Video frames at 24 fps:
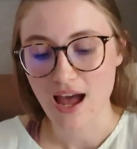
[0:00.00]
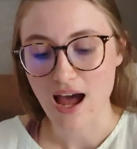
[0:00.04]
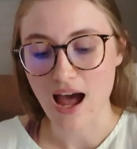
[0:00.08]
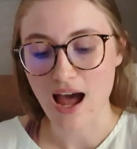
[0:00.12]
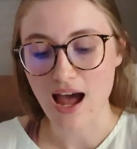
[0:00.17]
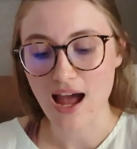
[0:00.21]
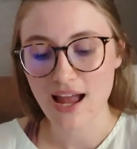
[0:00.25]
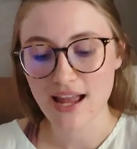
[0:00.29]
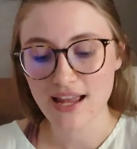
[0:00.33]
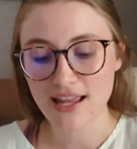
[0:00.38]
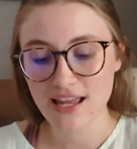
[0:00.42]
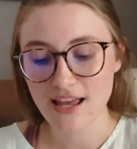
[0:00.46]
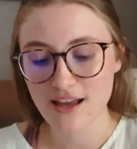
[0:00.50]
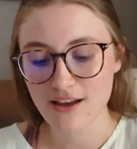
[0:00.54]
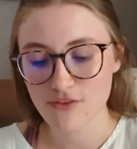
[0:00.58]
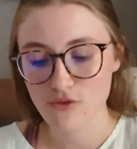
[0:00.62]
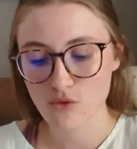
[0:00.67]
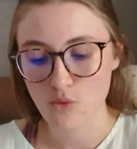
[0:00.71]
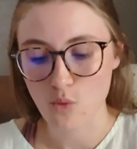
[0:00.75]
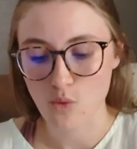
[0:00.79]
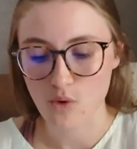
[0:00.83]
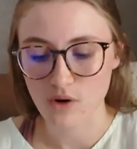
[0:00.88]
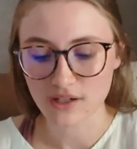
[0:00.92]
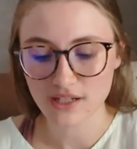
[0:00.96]
I have
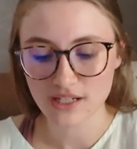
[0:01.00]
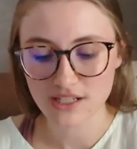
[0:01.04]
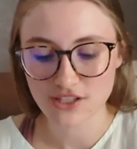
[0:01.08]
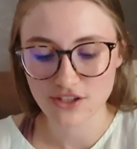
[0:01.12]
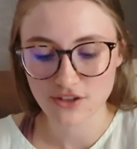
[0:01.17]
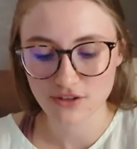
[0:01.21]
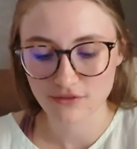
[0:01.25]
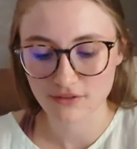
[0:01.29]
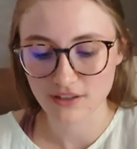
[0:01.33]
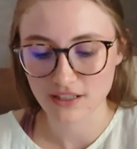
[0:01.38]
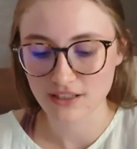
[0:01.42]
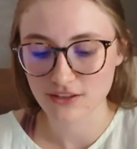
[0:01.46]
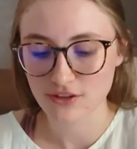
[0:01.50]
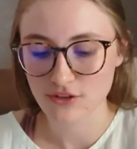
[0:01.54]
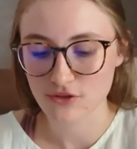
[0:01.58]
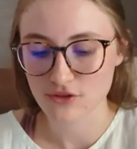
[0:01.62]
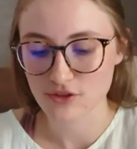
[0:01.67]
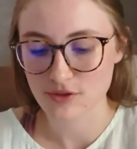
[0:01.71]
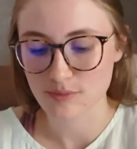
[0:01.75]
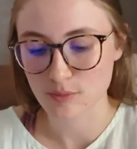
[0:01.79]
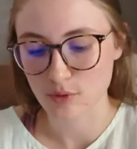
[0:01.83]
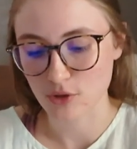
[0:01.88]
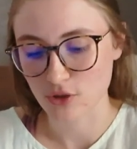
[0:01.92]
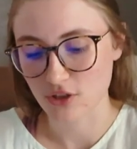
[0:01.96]
wanted to read
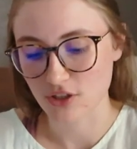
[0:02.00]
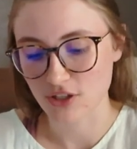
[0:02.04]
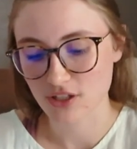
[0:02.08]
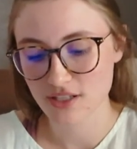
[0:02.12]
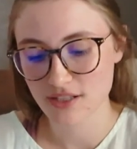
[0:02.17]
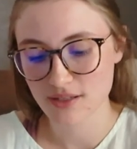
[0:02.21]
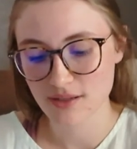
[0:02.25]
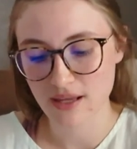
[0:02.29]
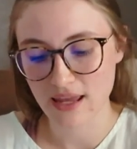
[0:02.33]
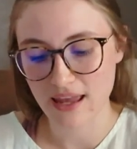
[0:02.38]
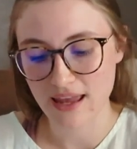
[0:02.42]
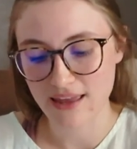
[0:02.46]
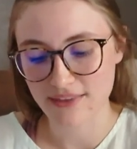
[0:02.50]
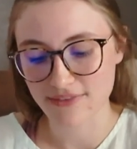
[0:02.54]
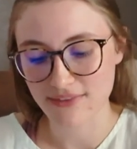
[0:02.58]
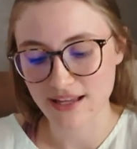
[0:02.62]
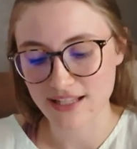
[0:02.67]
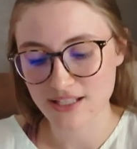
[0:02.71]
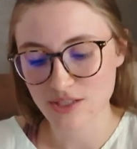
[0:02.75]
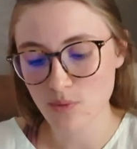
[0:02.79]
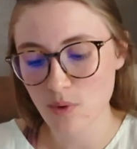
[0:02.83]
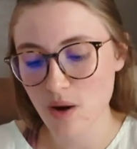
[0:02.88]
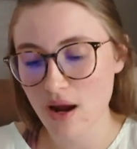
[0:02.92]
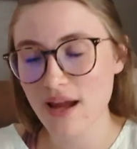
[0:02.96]
those books, and
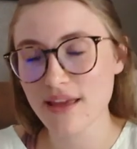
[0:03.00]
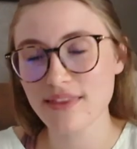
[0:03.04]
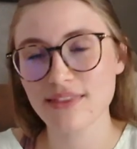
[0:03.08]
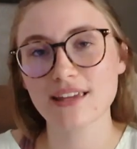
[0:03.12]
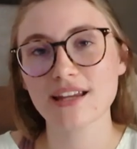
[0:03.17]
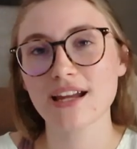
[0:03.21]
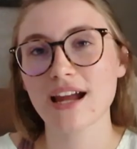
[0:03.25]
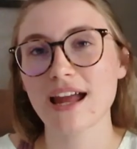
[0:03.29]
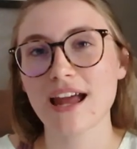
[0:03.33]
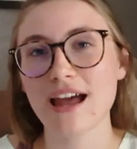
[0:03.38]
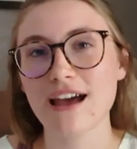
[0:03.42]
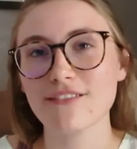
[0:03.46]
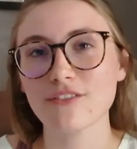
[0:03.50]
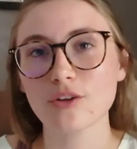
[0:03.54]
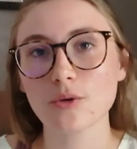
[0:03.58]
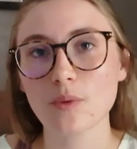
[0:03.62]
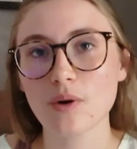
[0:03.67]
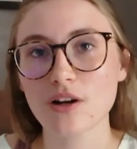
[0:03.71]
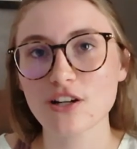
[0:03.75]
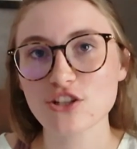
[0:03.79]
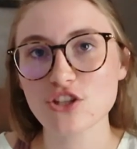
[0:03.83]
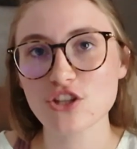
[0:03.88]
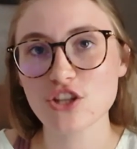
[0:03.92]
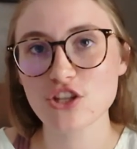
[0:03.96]
that's why I think I haven't
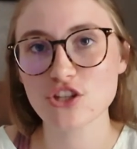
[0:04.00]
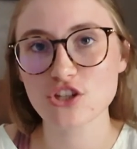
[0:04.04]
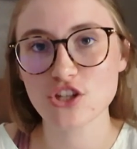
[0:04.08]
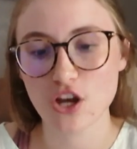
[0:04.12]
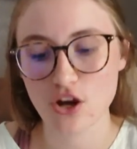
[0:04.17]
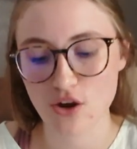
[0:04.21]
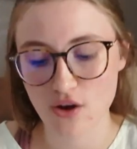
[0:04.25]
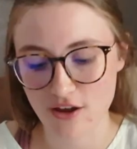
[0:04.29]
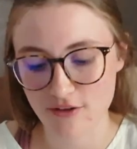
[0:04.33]
watched the show.